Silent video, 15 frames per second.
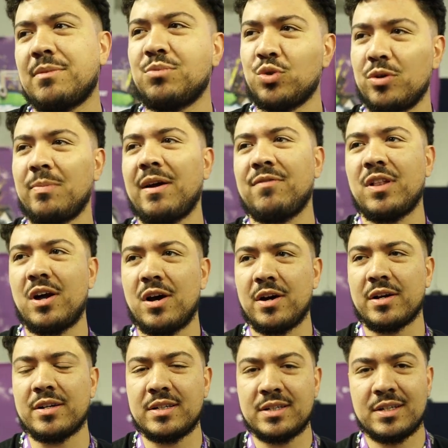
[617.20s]
I'm doing my
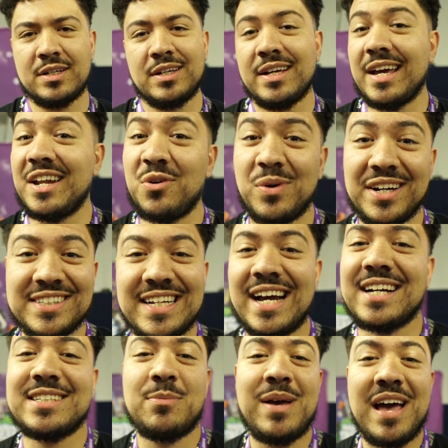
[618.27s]
vlog. Anyways,
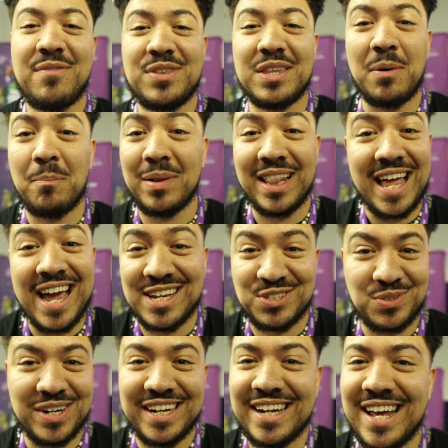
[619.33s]
guys, I'm having the
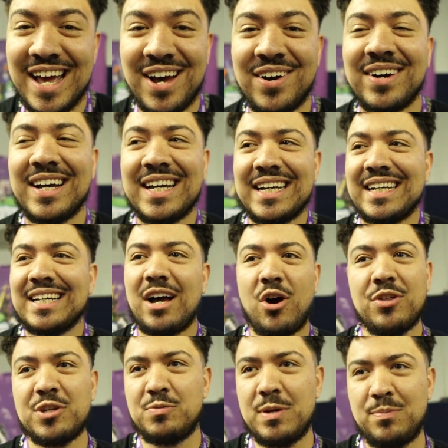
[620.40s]
blast right now.
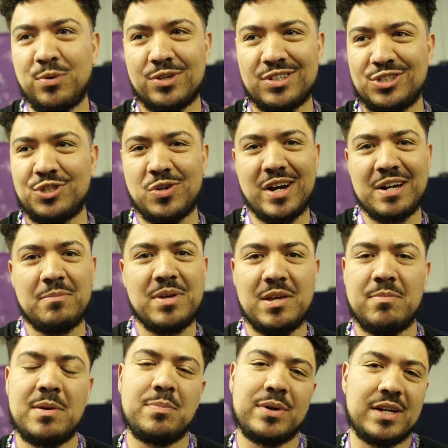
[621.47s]
All these people are just trying to
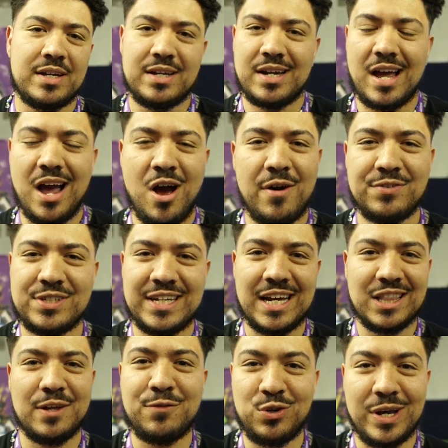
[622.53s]
meet me, but obviously
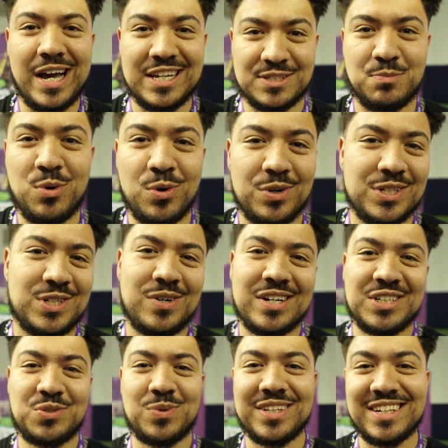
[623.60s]
I love you guys more, so
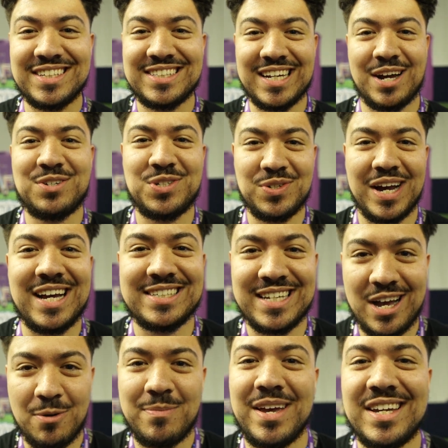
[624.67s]
I just wanted to shout you guys
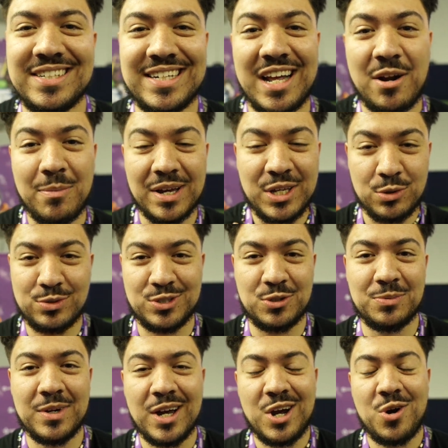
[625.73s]
out, man. Shout out my
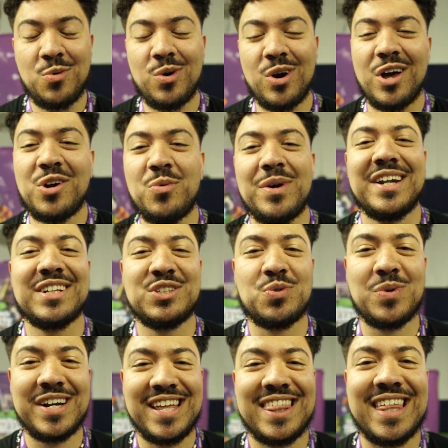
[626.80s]
YouTube. We're on our way to
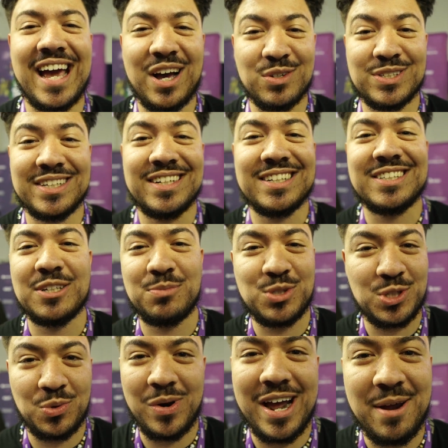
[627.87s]
20,000
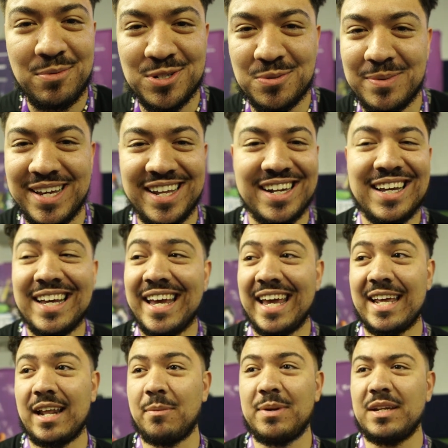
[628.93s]
subscribers, man.
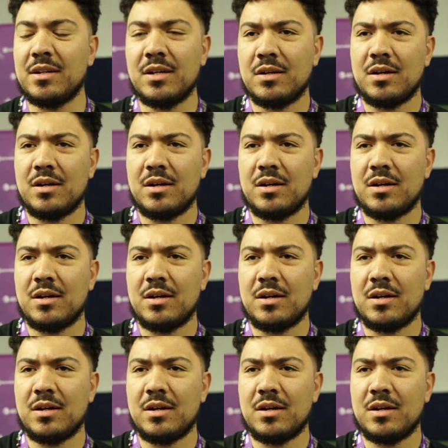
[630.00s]
And I mean,